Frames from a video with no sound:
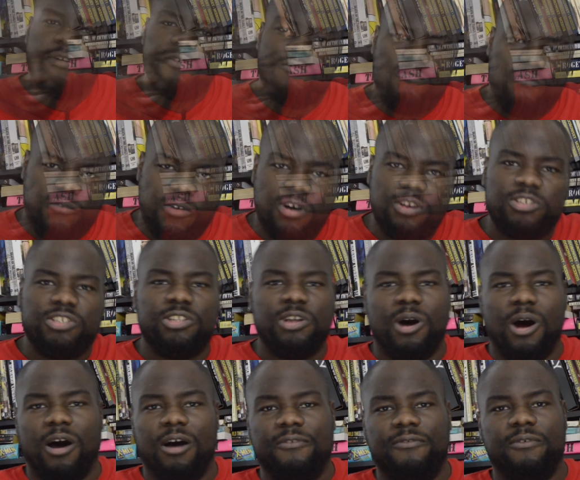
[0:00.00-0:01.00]
First
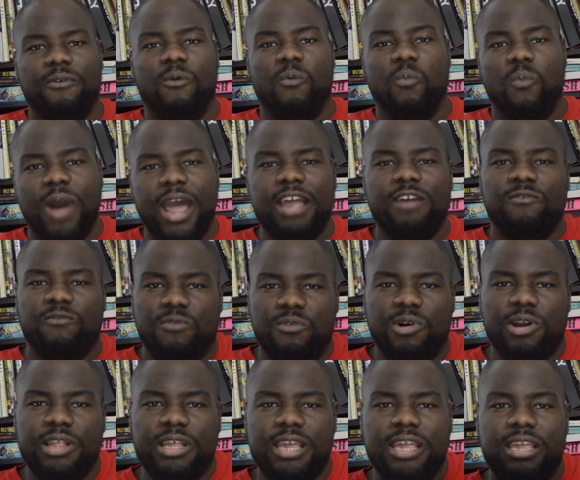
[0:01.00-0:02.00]
off, what
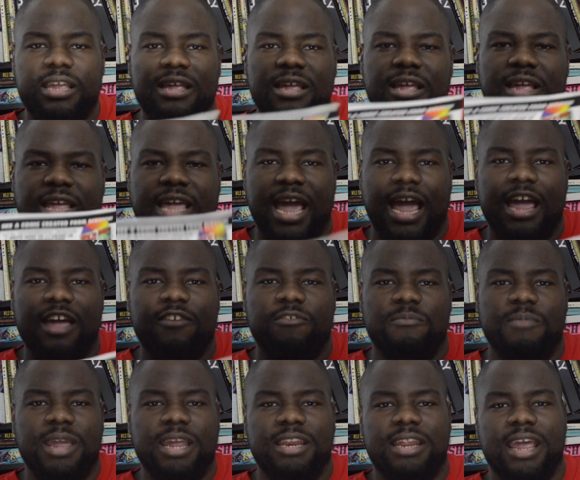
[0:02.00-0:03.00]
really
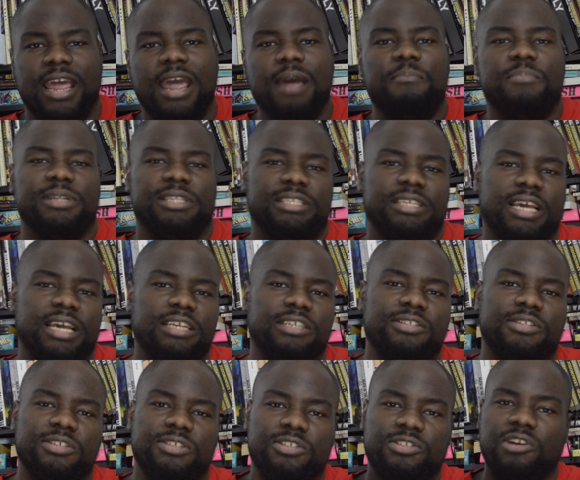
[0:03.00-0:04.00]
gave me the
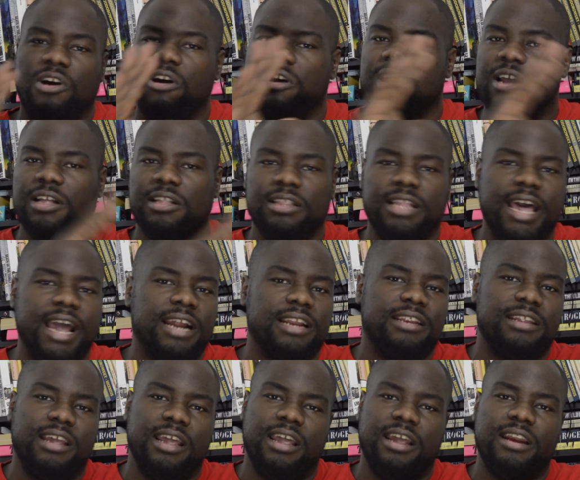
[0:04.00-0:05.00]
impetus to start
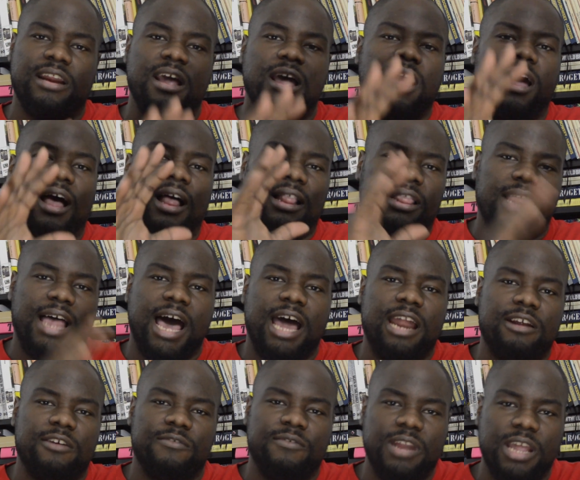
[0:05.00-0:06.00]
collecting a
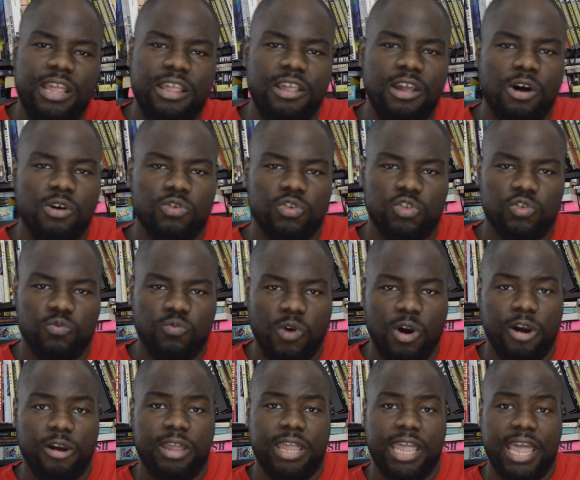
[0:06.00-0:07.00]
lot of Nino's
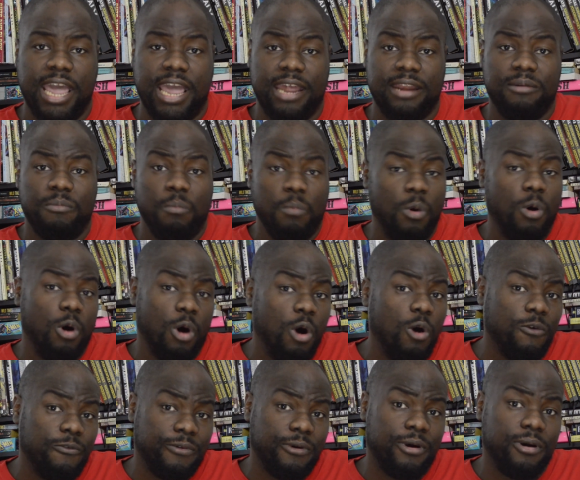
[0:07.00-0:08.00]
work, and
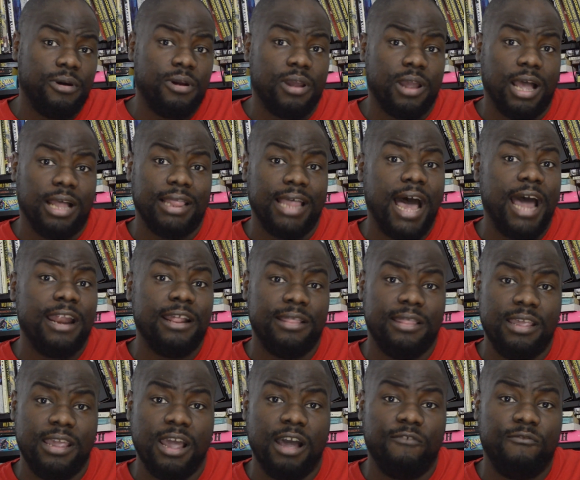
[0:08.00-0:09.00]
moreover, a lot
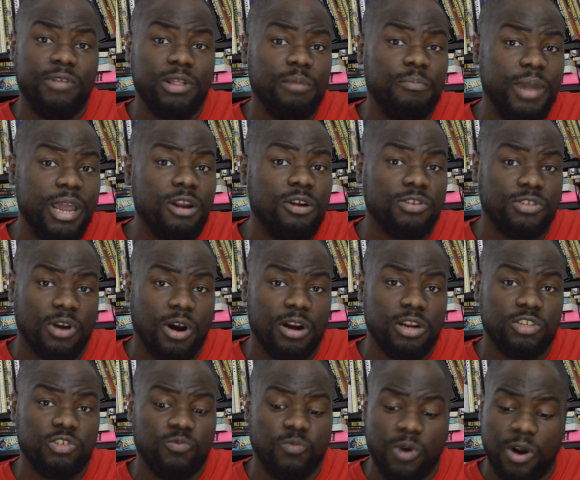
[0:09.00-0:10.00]
of the Filipinos
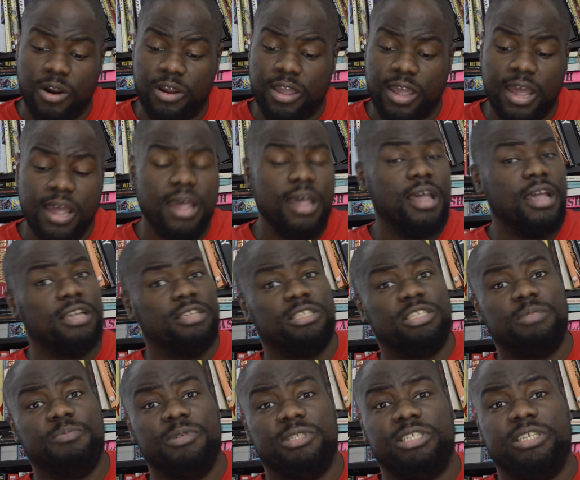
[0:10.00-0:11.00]
artists' work, is
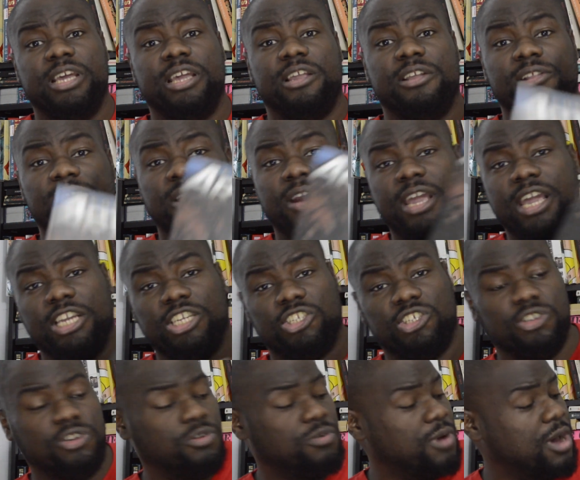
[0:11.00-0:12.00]
this particular
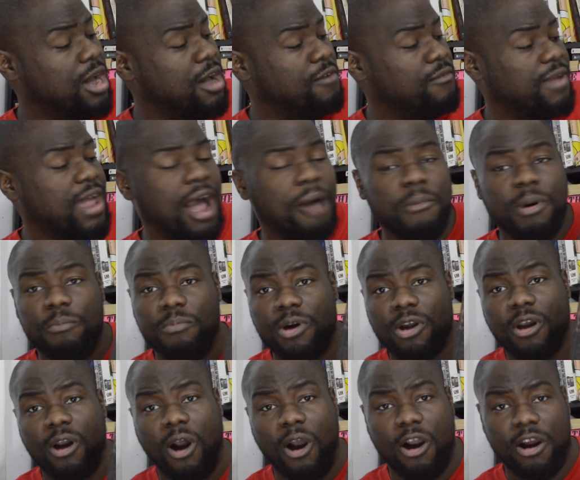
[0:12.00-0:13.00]
issue of Comic
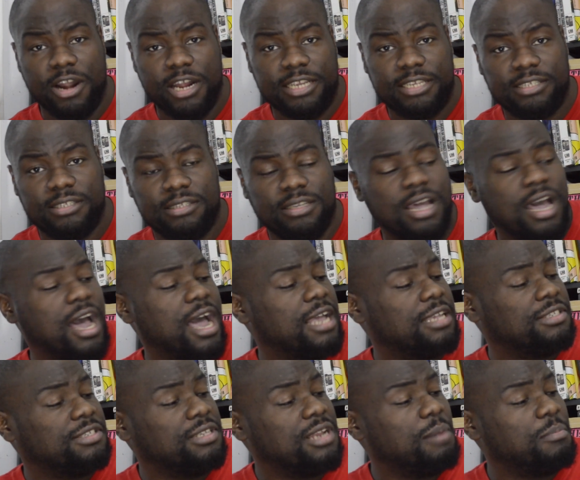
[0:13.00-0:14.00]
Book Artist.
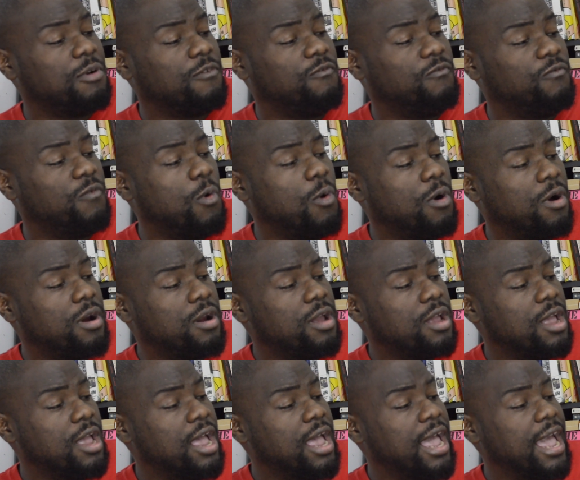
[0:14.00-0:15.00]
It's number 4,
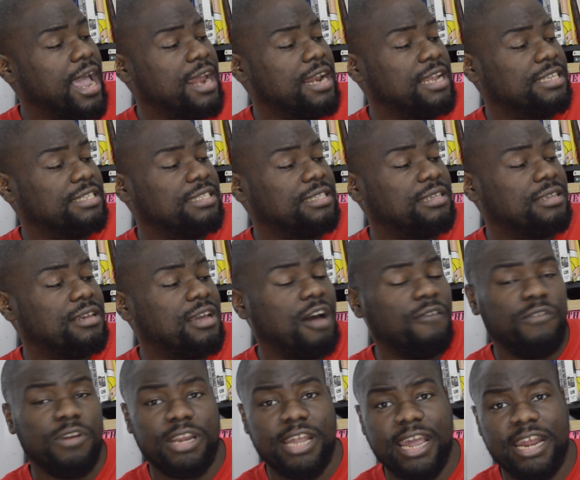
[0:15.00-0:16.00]
and it's
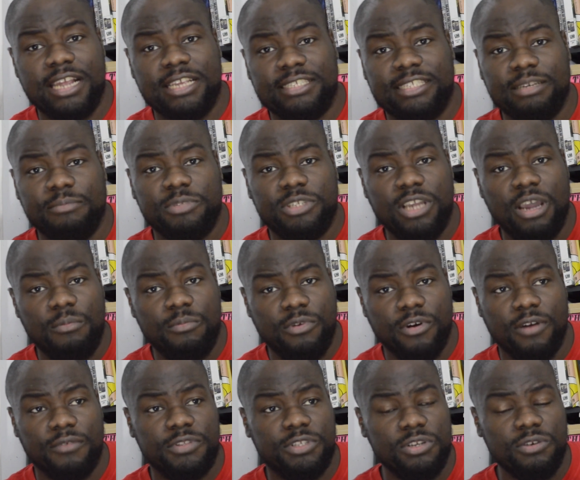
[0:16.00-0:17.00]
cover dated
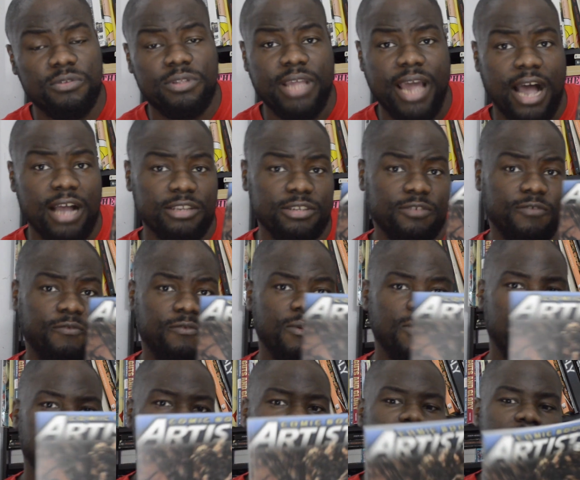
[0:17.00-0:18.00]
September of
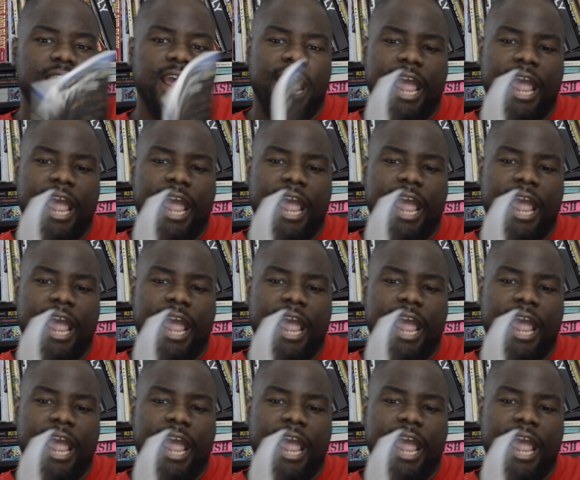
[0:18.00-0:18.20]
2004.